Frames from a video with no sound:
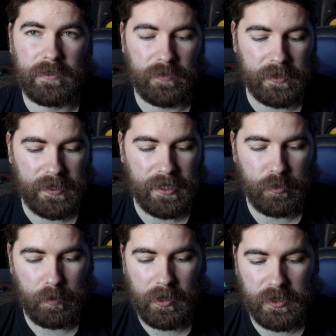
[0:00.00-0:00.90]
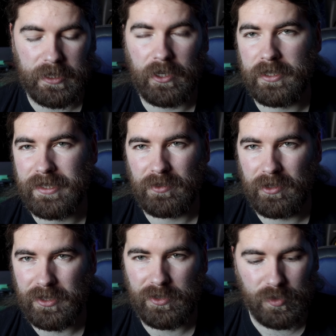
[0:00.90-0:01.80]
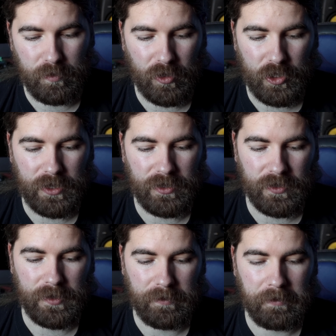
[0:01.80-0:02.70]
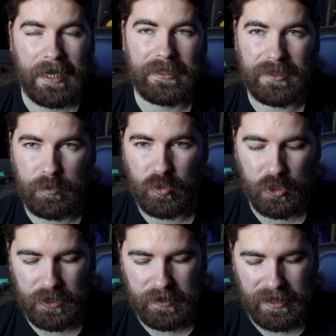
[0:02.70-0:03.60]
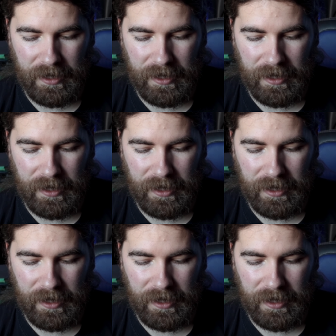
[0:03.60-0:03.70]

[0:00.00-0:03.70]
and things here, but personally I still like to use a brush and just manually brush in the